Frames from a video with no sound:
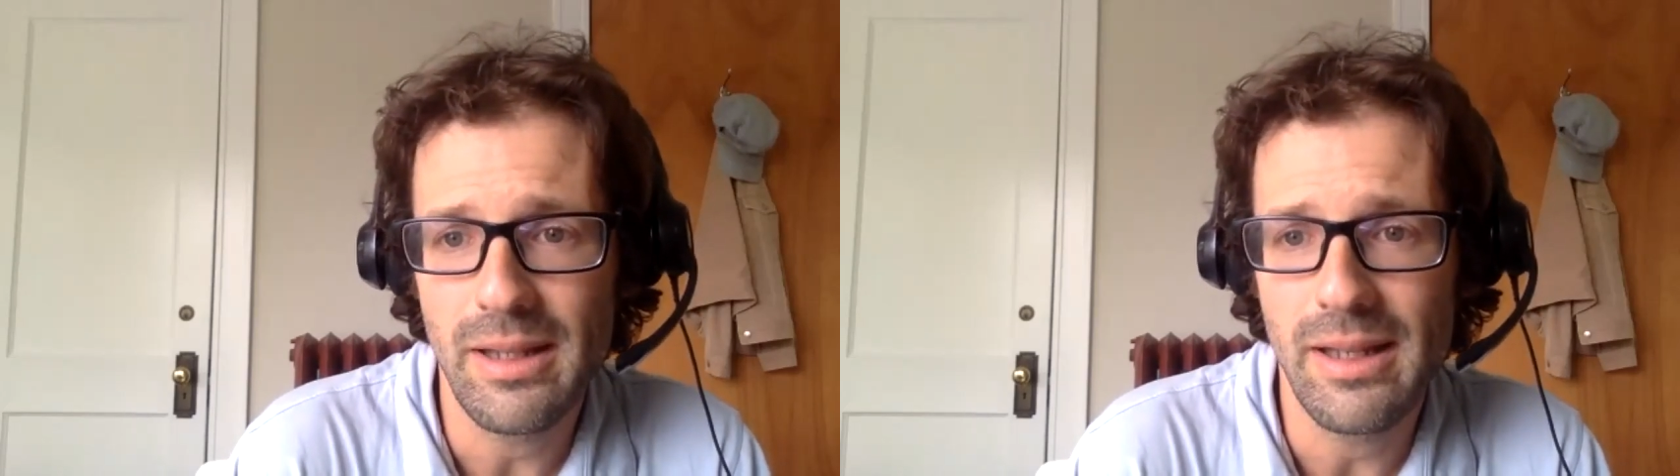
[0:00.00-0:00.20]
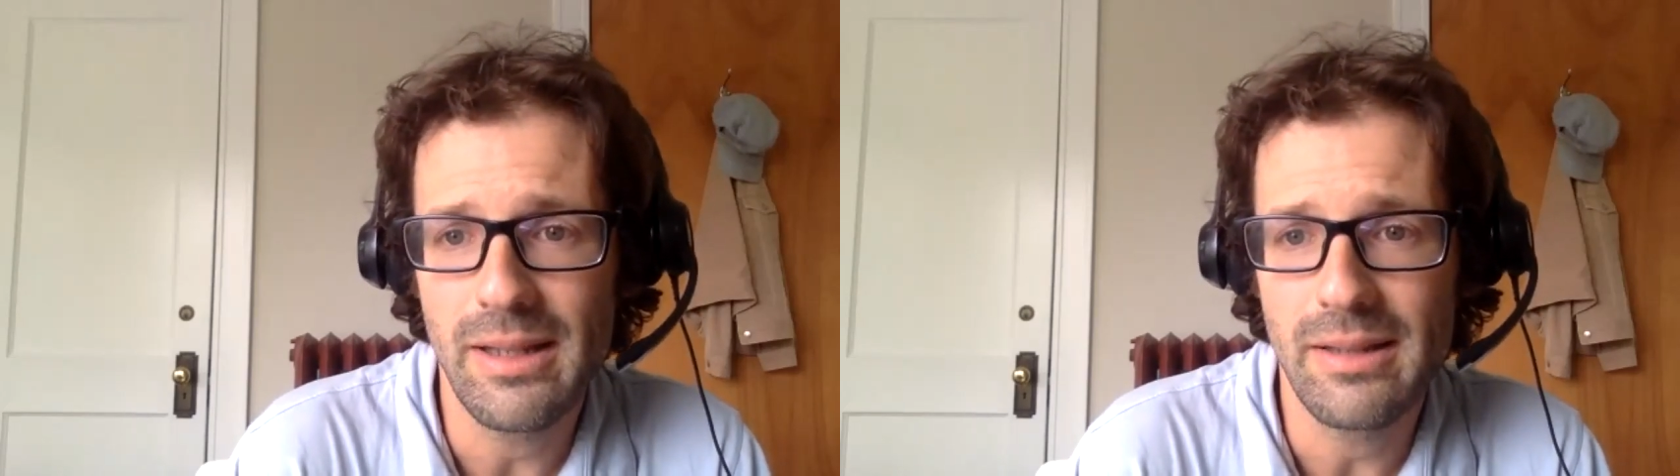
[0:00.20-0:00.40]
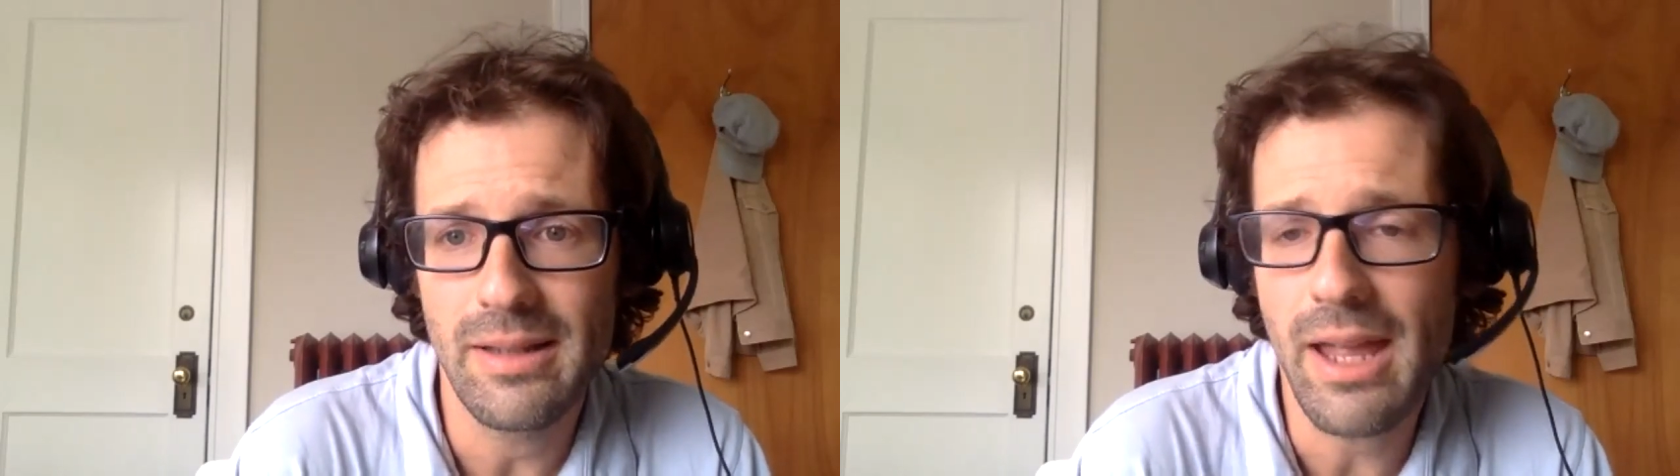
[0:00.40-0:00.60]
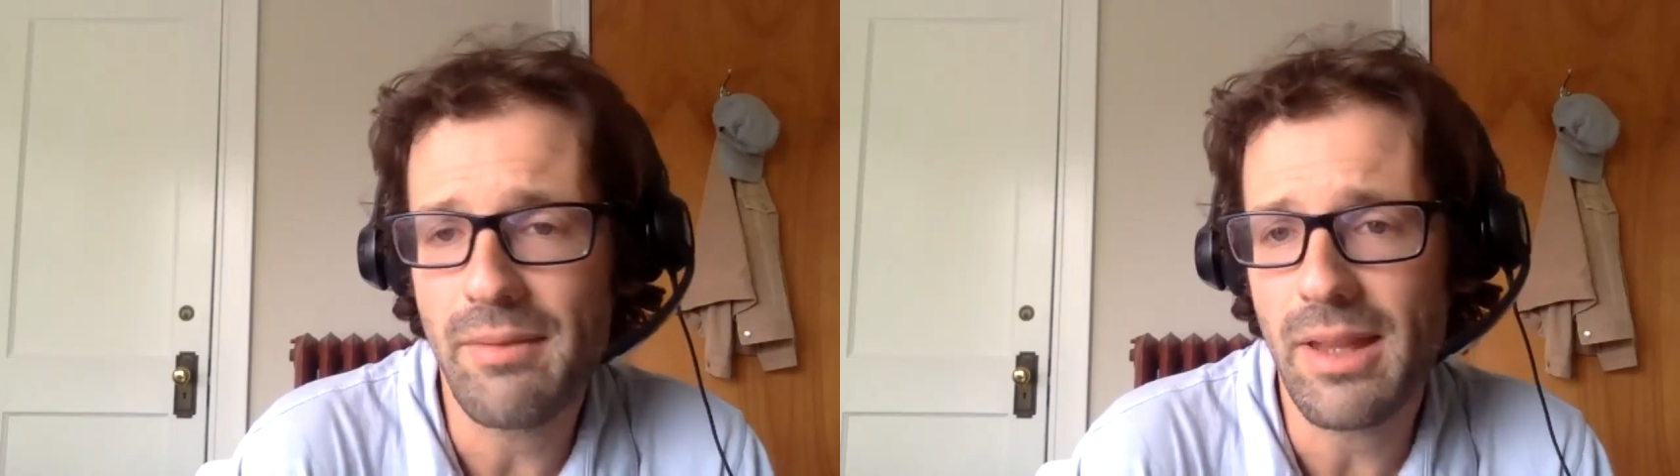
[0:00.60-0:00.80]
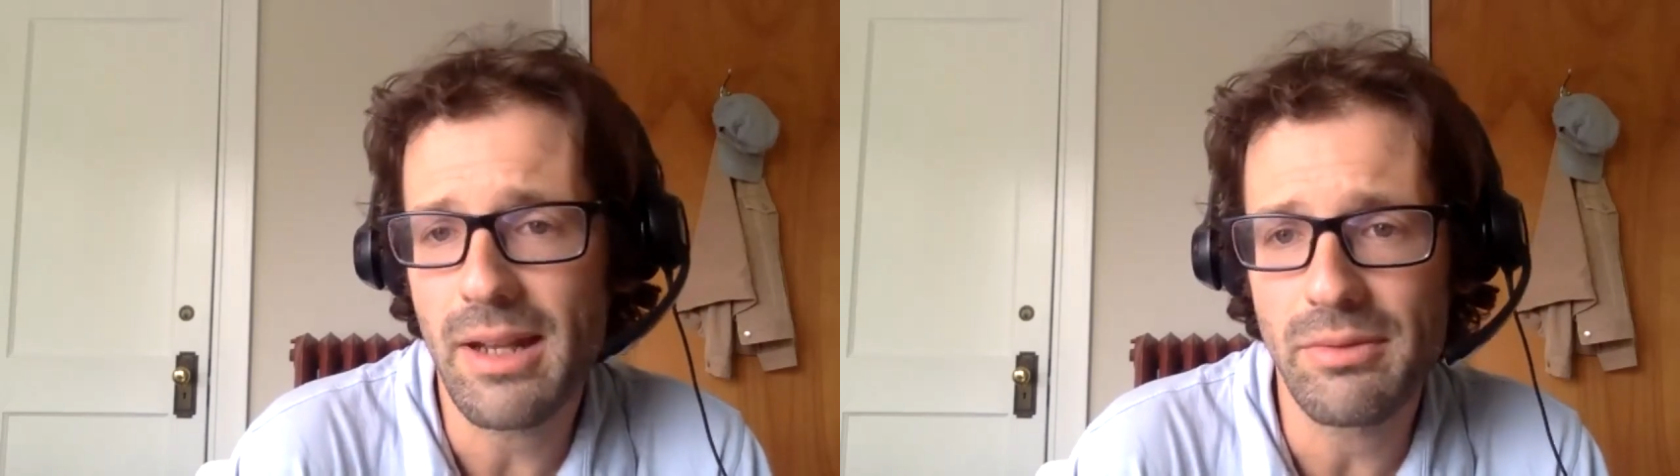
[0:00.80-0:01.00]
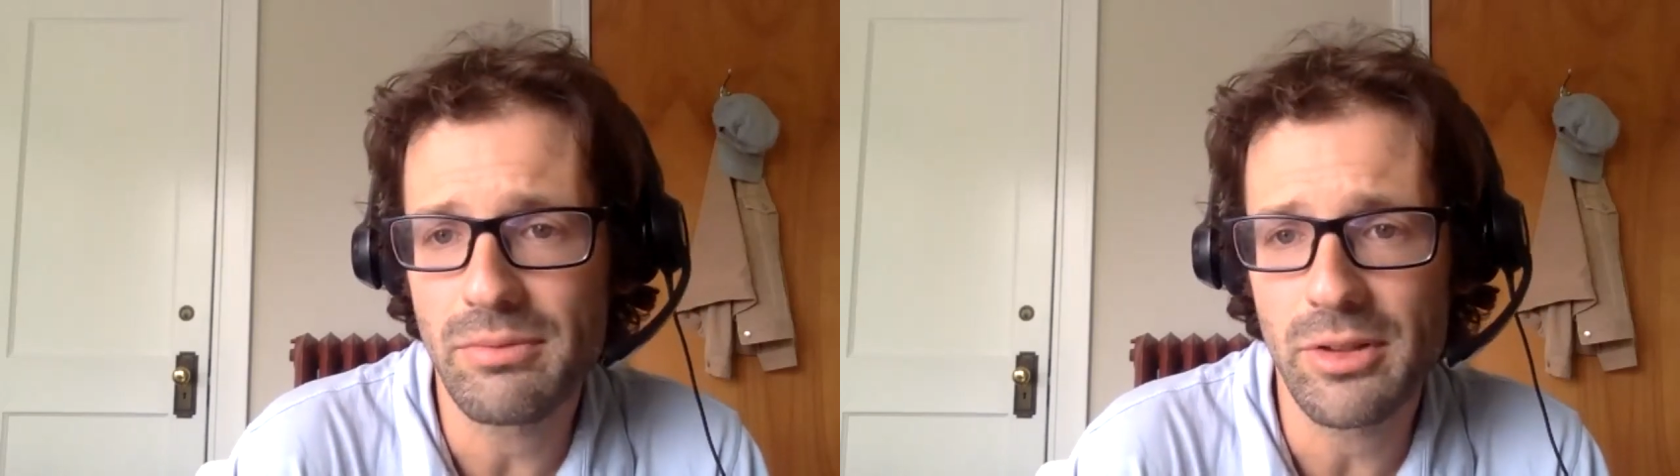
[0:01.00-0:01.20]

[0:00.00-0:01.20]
And I have a lot of